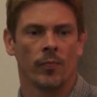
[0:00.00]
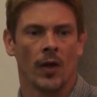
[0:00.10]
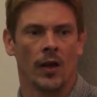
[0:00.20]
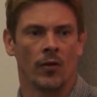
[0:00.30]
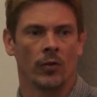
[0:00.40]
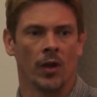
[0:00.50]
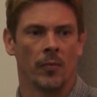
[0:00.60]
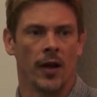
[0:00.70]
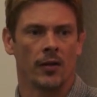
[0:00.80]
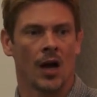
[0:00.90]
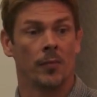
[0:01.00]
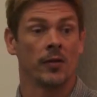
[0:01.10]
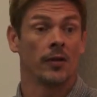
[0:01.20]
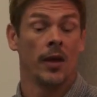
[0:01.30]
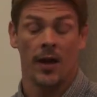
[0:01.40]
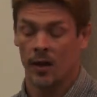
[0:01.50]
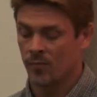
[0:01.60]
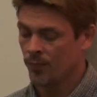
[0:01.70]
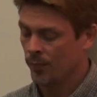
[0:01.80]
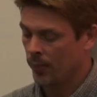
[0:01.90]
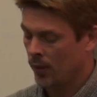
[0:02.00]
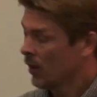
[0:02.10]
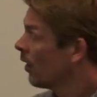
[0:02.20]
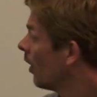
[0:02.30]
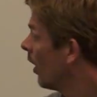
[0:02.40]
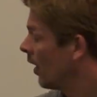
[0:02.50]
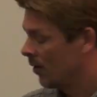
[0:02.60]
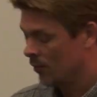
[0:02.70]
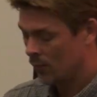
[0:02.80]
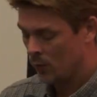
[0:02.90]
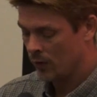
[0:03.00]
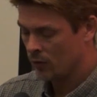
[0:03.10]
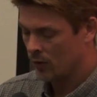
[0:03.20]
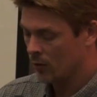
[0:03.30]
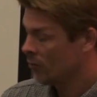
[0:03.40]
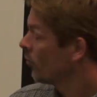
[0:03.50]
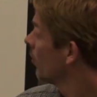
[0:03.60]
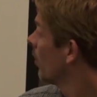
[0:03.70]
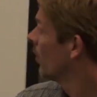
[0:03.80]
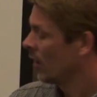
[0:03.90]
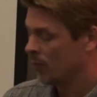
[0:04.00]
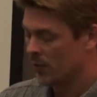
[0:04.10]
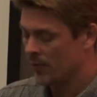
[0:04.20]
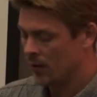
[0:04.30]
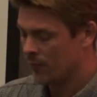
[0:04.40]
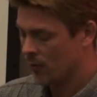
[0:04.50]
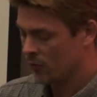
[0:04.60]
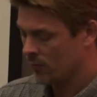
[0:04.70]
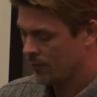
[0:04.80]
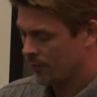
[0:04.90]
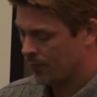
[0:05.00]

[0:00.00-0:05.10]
And that's really my topic today, um, which is an abbreviated version,